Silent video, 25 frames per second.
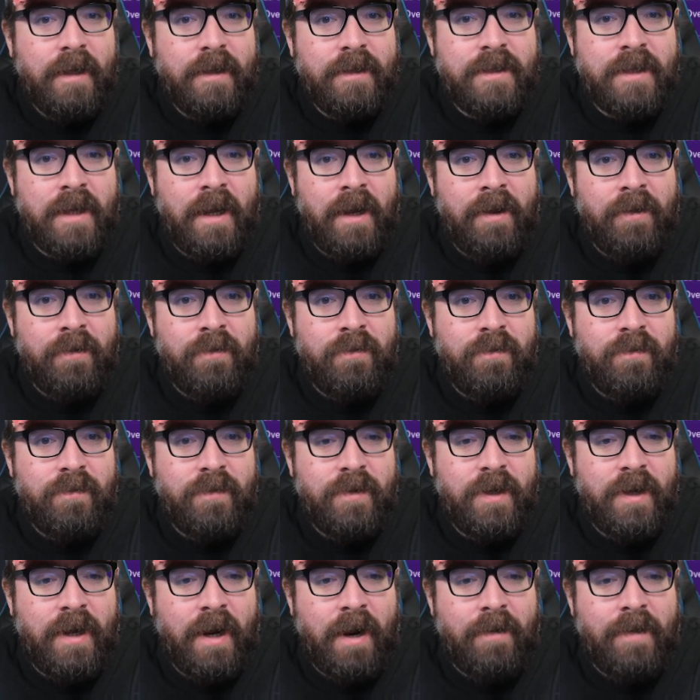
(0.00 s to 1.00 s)
So,
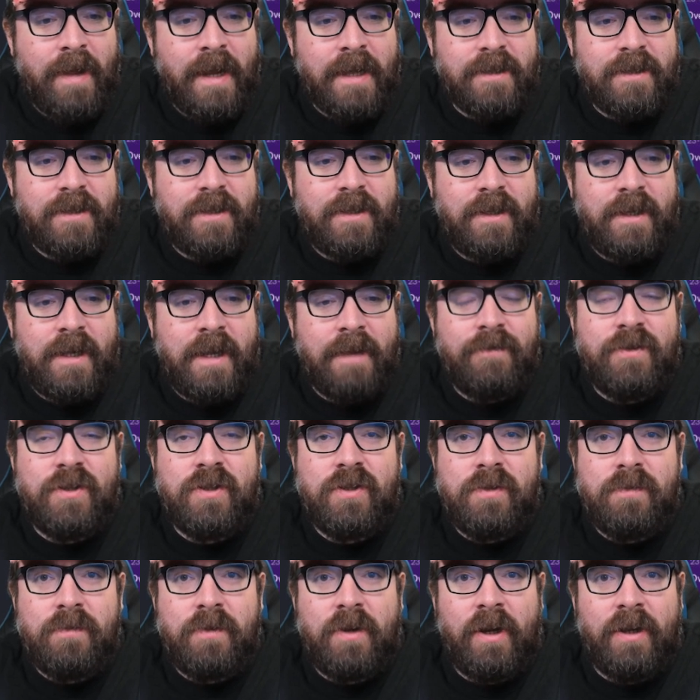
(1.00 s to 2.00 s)
that gives you some